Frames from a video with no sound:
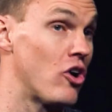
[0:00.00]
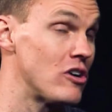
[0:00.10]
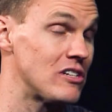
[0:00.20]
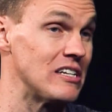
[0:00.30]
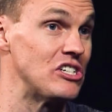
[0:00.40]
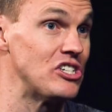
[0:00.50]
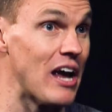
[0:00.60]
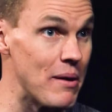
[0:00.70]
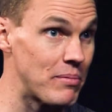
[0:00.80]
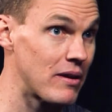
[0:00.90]
largely
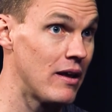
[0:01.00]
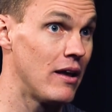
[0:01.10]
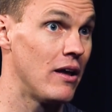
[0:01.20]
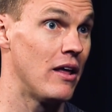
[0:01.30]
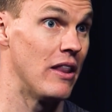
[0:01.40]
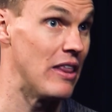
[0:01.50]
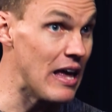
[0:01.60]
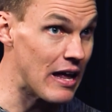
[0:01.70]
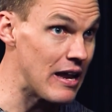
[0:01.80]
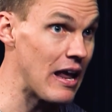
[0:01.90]
shaped
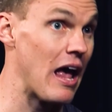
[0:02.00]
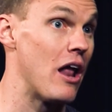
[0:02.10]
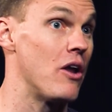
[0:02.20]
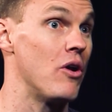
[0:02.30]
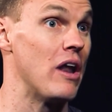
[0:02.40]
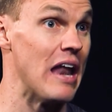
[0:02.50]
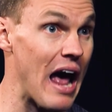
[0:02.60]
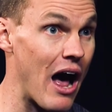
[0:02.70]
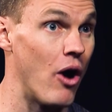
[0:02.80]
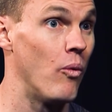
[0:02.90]
then and
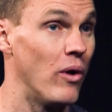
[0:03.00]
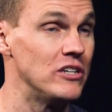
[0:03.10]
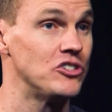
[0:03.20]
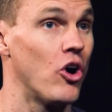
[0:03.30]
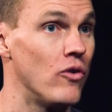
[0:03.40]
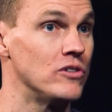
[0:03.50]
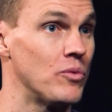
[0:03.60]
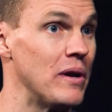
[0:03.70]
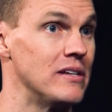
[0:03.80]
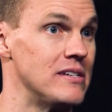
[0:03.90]
now what Jehovah's
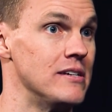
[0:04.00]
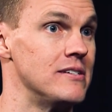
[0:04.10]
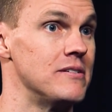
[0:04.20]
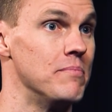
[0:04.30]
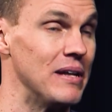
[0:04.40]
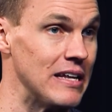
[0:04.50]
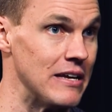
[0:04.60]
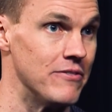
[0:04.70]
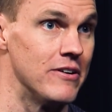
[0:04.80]
Witnesses believe.